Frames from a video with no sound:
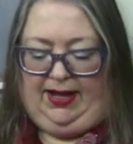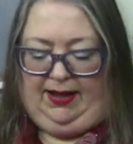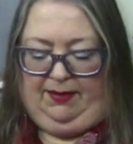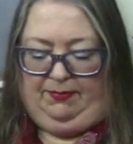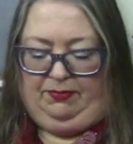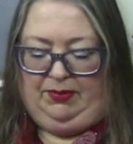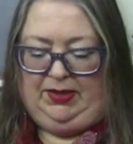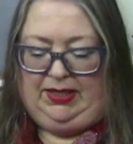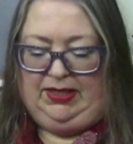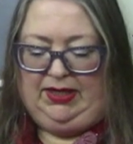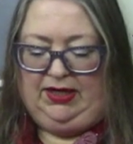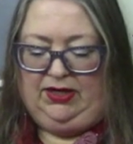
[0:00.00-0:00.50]

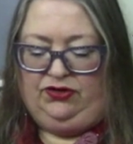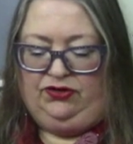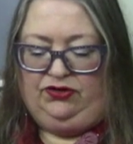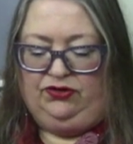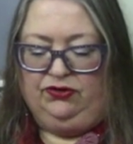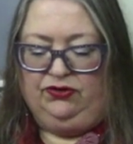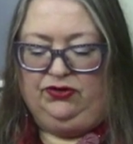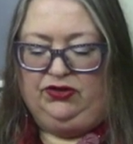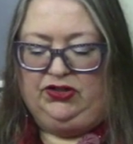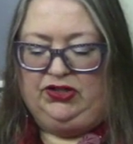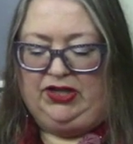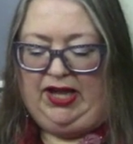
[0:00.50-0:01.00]
Because
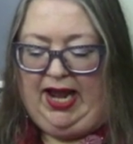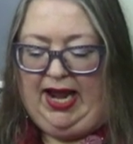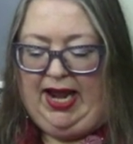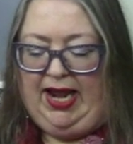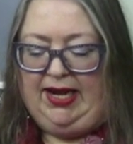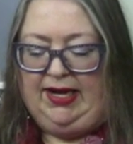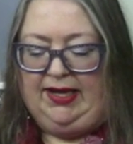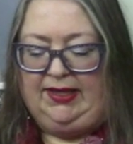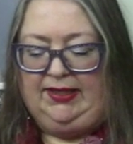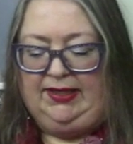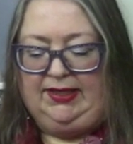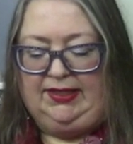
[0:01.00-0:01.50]
you're
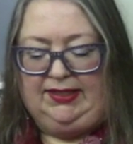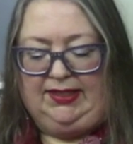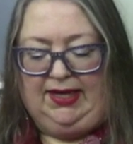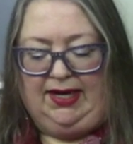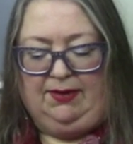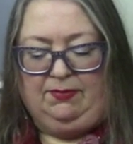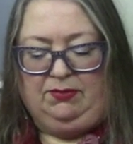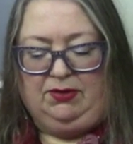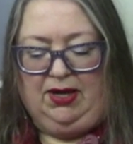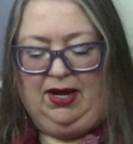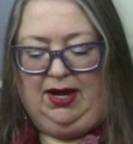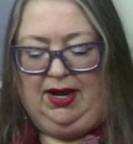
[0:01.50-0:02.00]
saying at the
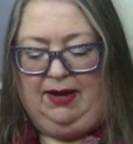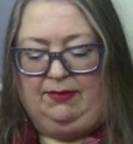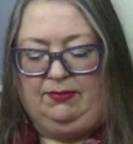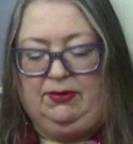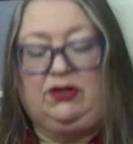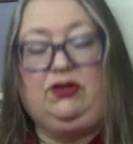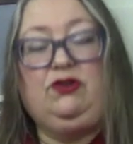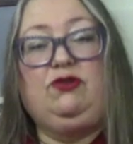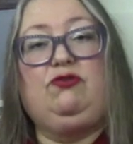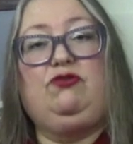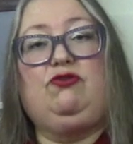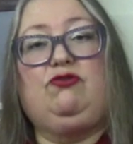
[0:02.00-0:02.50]
same time
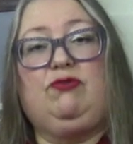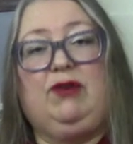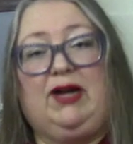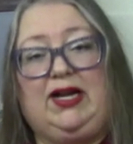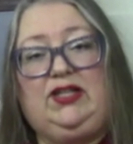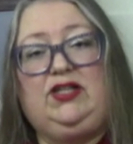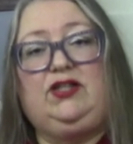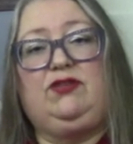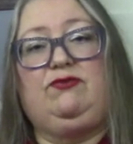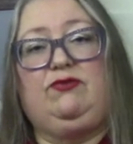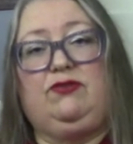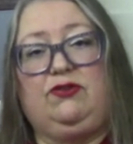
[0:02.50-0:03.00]
that you
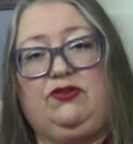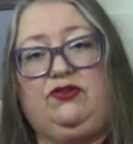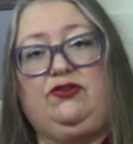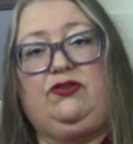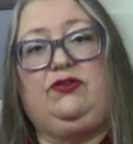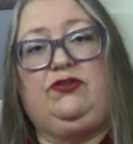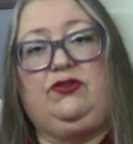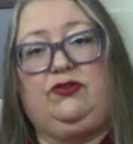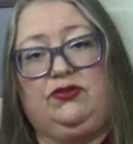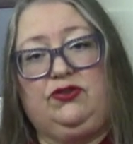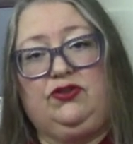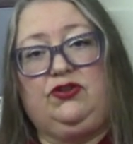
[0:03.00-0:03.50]
transferred
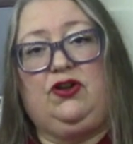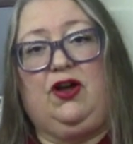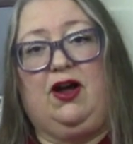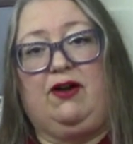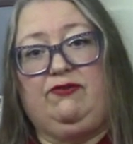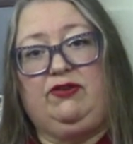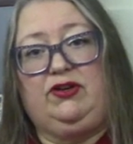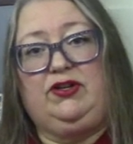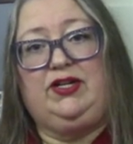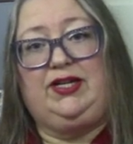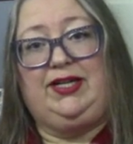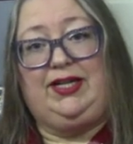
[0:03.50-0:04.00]
your
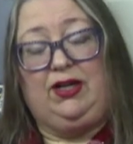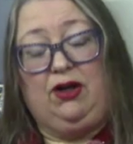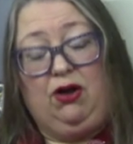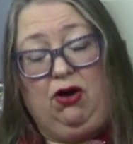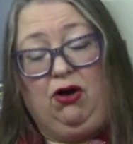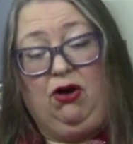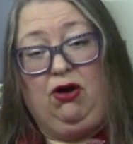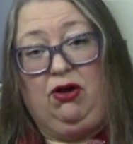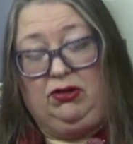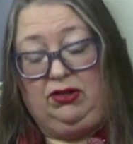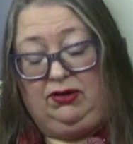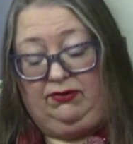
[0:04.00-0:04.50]
sovereignty,
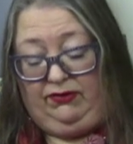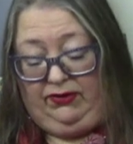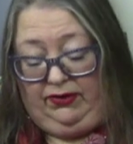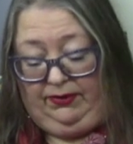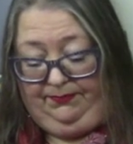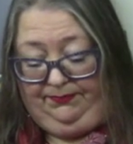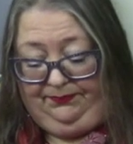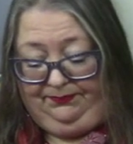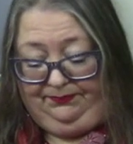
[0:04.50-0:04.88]
all of it.